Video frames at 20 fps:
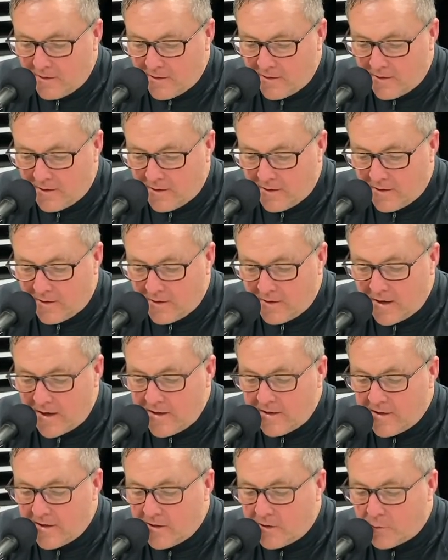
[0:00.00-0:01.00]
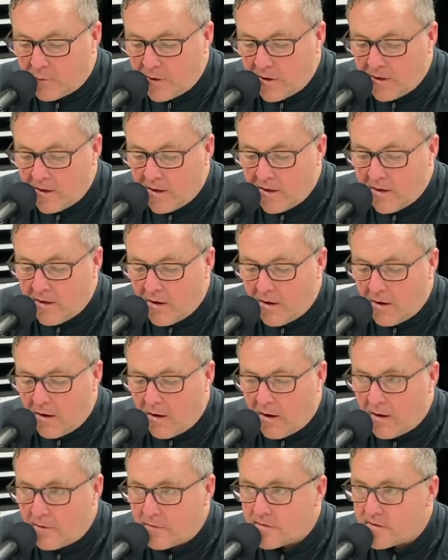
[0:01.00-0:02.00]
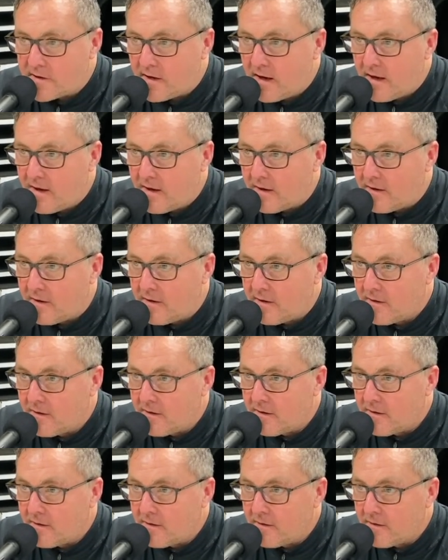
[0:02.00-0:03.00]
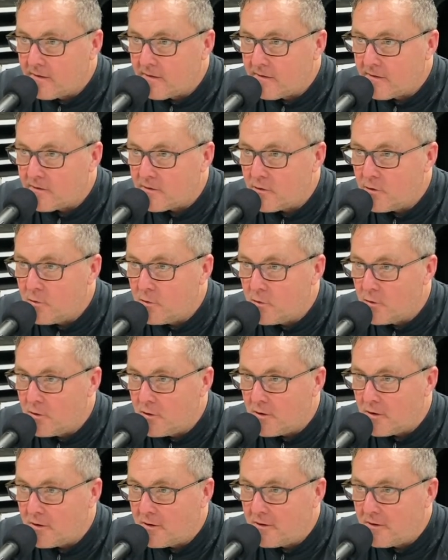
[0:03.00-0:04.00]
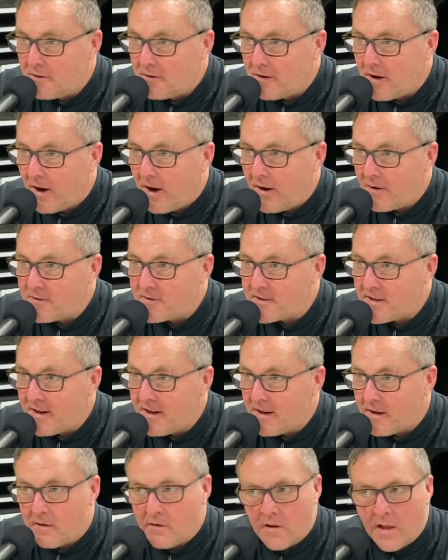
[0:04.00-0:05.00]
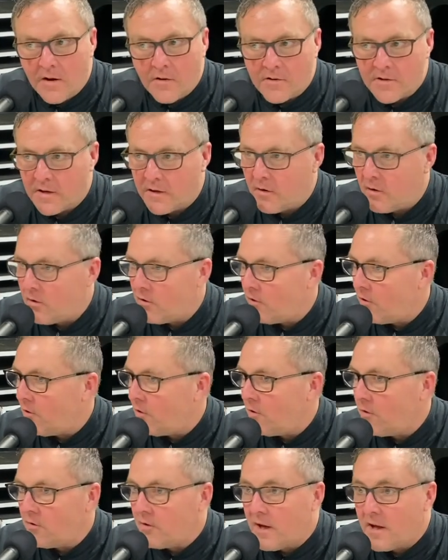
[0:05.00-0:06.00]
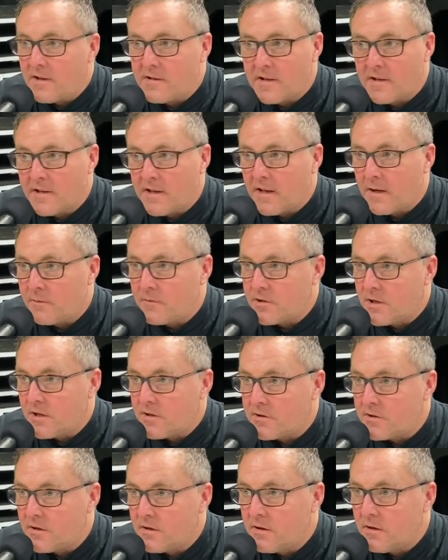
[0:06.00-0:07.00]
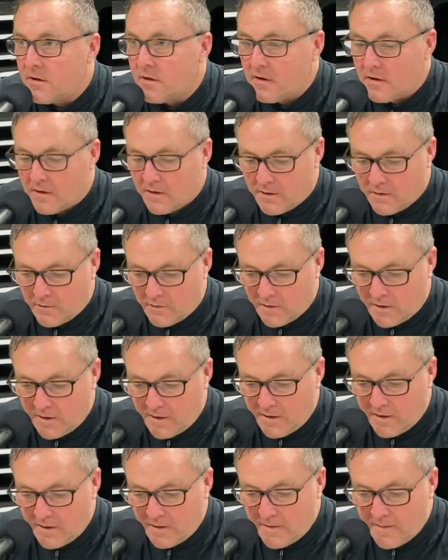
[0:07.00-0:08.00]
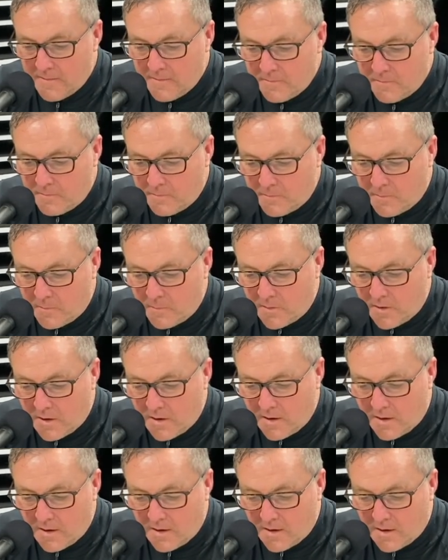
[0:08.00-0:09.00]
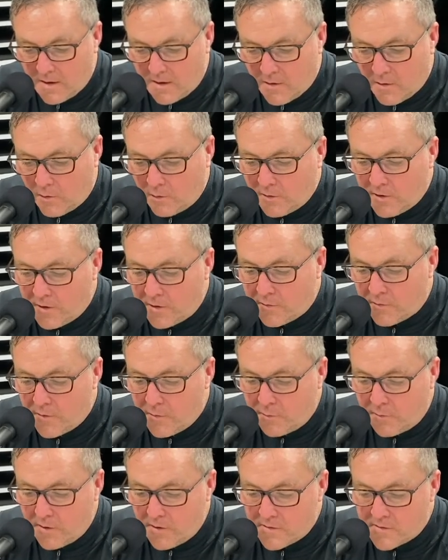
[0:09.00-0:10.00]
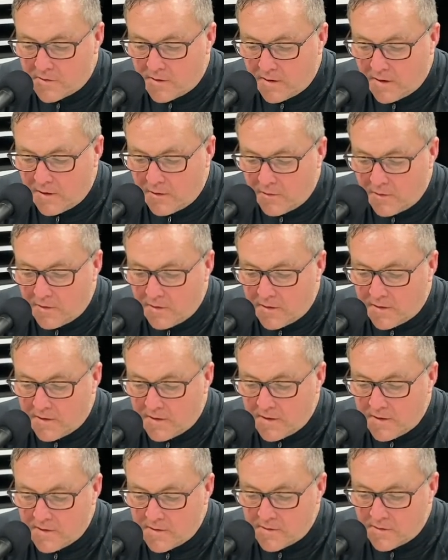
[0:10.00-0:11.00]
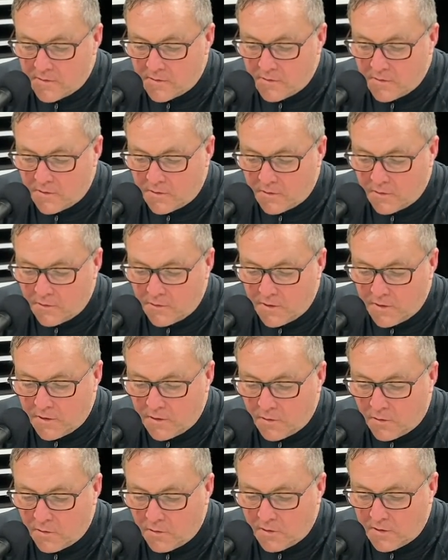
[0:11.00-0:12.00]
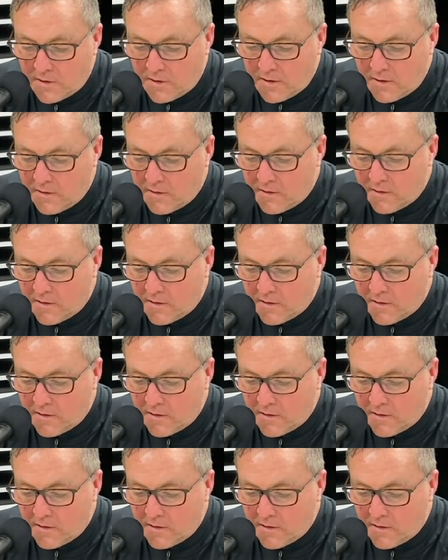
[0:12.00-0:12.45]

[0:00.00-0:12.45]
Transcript: Uh, nineteen twenty-nine, offside. New rule, offside. There's a whole, that's a game changer. Game changer, yep. Right? Uh, only three players allowed in the D zone, including goalie.